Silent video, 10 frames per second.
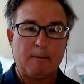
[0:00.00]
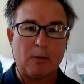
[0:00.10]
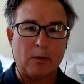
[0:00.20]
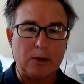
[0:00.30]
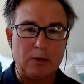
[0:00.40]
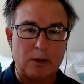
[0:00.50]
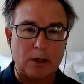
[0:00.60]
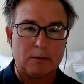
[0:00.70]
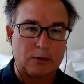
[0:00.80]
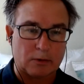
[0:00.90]
But when you
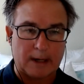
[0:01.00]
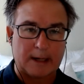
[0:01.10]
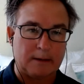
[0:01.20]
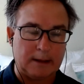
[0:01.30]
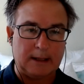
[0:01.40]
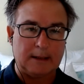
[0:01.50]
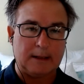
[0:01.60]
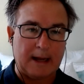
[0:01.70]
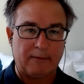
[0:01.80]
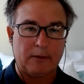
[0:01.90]
go directly
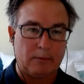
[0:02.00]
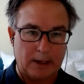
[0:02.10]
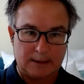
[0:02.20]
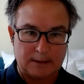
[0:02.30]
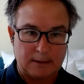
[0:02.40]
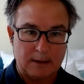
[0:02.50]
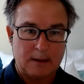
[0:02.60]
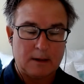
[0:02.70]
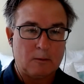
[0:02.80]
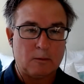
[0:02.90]
into every race,
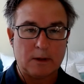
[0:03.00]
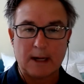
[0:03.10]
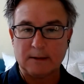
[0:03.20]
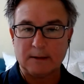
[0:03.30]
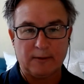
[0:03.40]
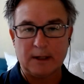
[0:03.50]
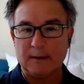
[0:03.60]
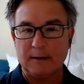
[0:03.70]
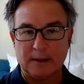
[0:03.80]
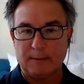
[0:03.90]
we're not
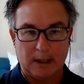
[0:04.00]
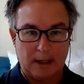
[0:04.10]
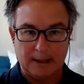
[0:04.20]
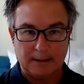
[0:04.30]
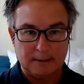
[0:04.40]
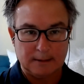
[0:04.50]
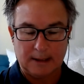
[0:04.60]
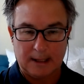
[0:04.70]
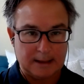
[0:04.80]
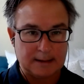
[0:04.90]
definitively behind in
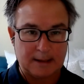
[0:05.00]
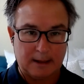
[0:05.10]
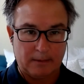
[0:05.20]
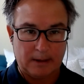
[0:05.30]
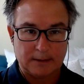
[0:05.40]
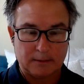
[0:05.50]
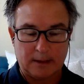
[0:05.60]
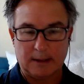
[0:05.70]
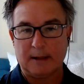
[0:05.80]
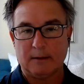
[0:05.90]
any Senate race
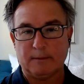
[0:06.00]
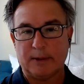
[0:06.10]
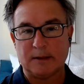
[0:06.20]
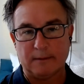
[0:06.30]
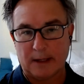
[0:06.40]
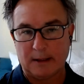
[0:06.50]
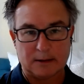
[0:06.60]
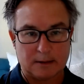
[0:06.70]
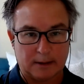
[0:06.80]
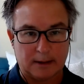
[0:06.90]
right now. Pennsylvania
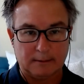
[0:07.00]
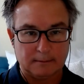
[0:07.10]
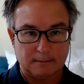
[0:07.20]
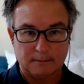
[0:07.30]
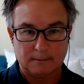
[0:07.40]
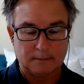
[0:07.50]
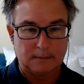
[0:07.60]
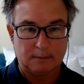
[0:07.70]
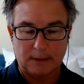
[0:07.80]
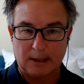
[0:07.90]
is looking,
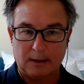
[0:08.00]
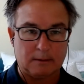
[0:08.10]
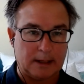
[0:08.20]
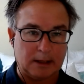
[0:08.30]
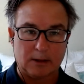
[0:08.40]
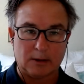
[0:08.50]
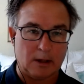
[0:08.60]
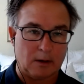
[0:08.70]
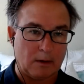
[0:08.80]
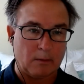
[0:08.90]
you know, like it could
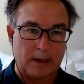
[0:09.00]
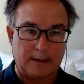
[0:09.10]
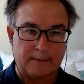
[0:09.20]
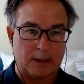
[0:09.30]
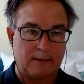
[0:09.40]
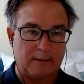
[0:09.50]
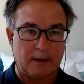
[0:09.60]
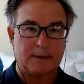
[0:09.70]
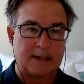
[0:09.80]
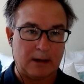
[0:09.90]
go our way if John
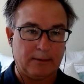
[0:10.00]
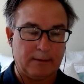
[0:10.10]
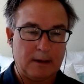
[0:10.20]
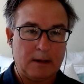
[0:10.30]
Fetterman's health